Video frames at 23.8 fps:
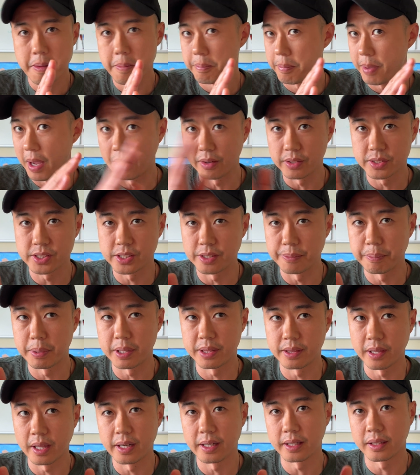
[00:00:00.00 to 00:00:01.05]

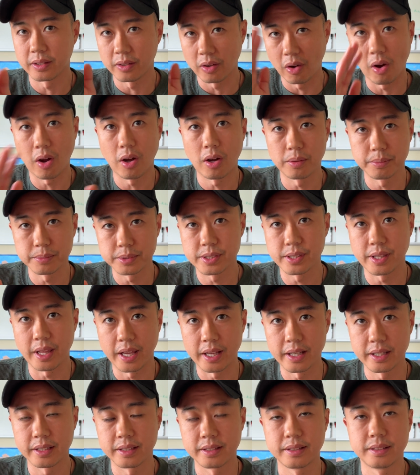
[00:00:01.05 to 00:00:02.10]
parasympathetic calm
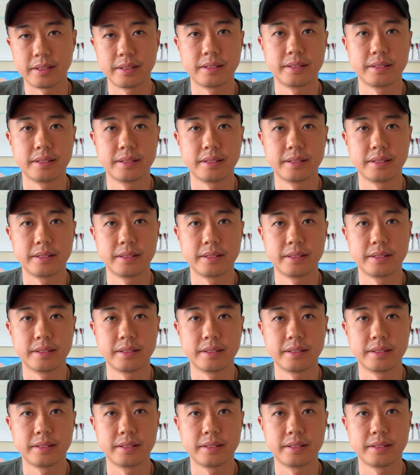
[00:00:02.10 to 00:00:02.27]
state